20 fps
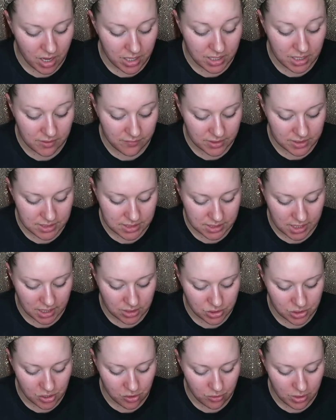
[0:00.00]
uneven
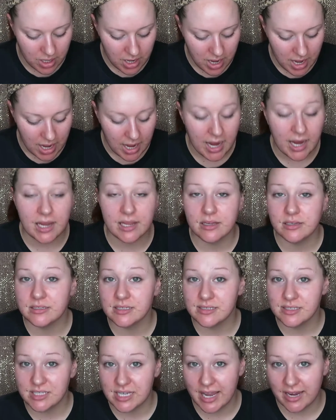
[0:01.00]
skin tone
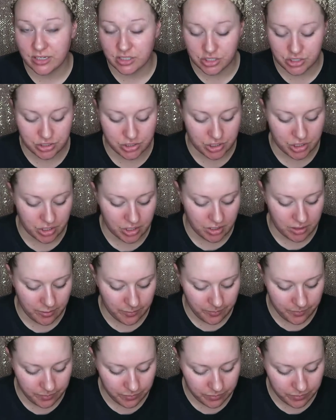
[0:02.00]
and texture.